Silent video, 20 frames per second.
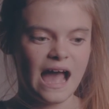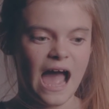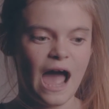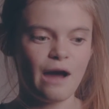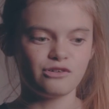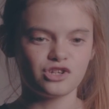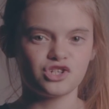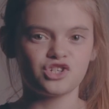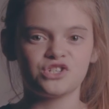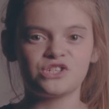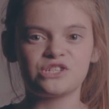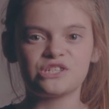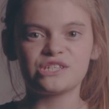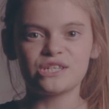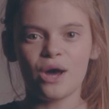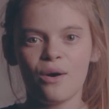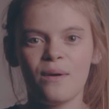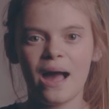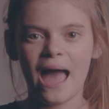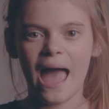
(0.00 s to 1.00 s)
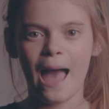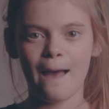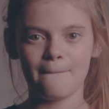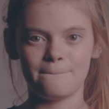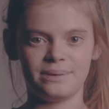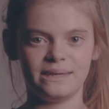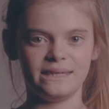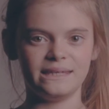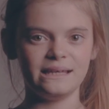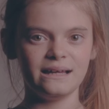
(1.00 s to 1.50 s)
I was so
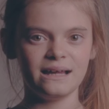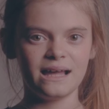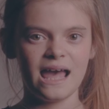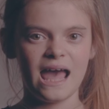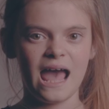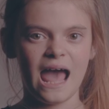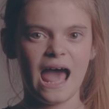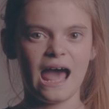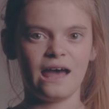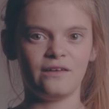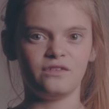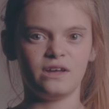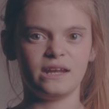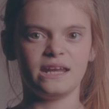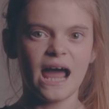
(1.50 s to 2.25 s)
happy and the